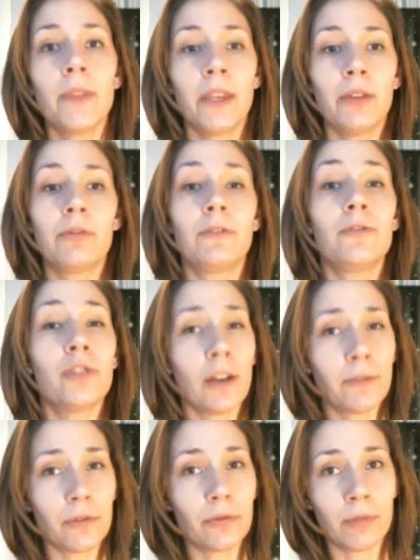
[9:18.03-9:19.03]
he would have
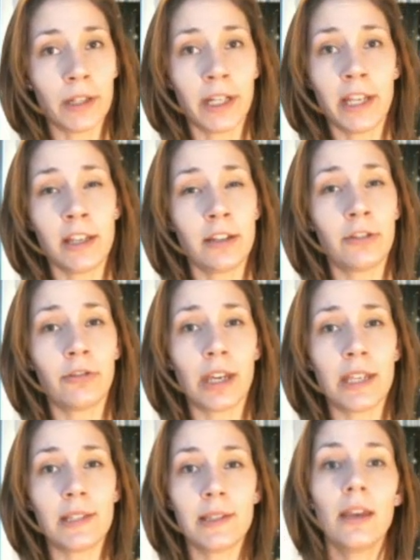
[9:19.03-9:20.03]
traveled 180
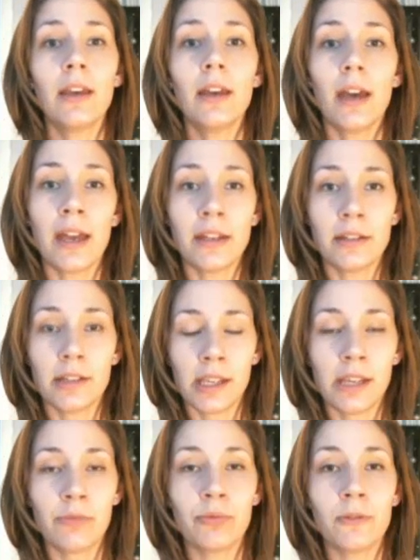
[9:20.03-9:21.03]
degrees and
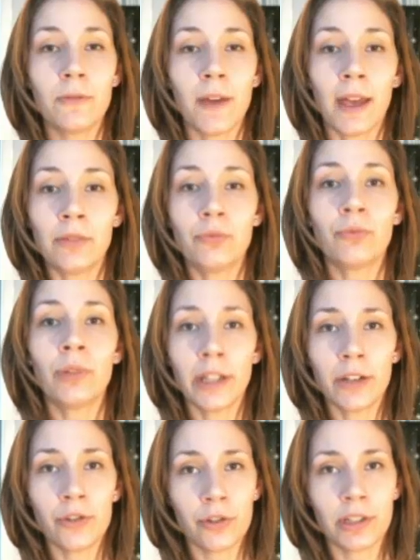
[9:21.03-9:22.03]
he would have had
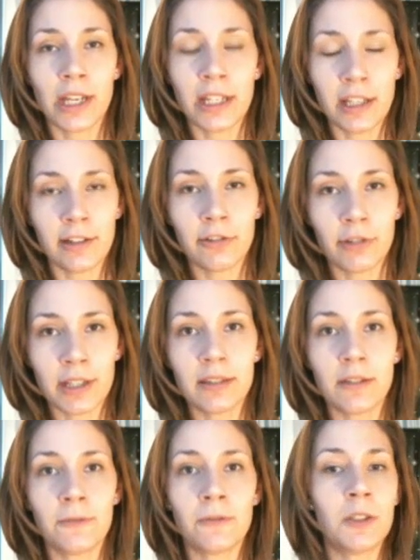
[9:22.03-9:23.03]
180 degrees
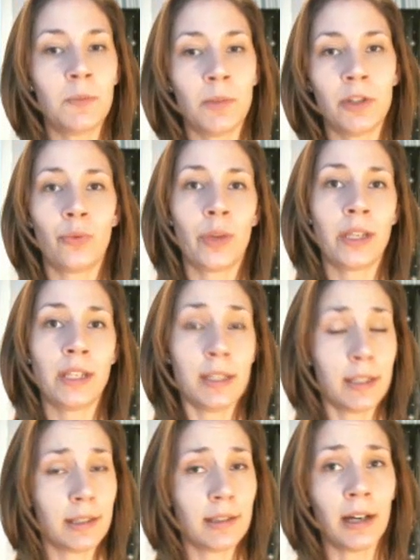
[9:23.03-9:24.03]
difference between his
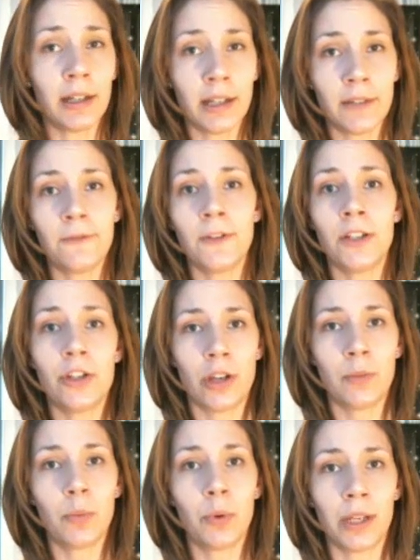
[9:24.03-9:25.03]
start and finishing
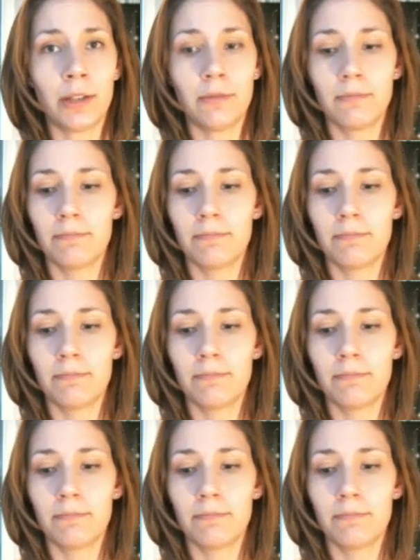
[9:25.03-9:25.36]
point.